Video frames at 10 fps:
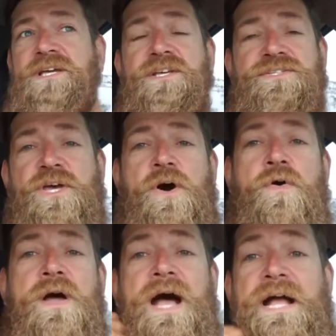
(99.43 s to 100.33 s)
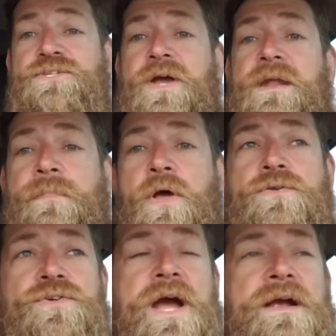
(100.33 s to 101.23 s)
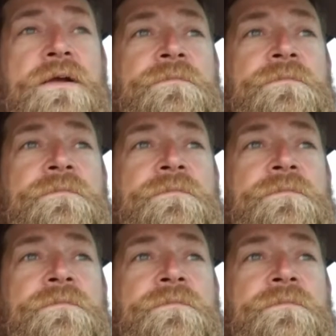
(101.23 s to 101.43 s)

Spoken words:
So I tried a blow dryer.